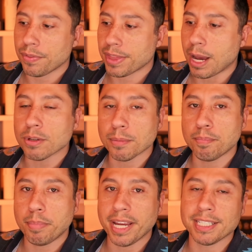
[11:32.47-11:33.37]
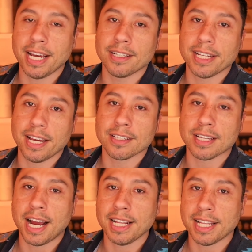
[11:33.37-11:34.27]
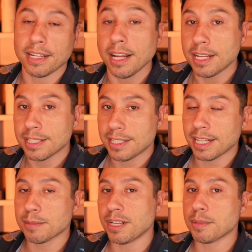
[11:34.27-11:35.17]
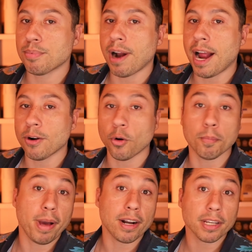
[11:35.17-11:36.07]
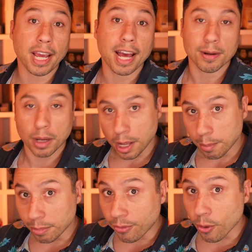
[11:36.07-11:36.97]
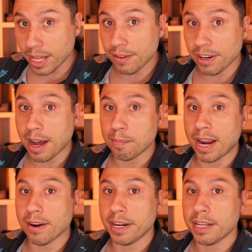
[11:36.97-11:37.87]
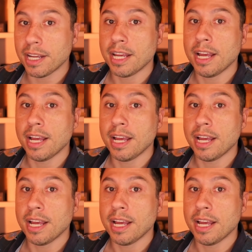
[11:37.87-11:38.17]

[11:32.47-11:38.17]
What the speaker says: that was a big telltale sign that 6 months prior, or better yet, before they even got married,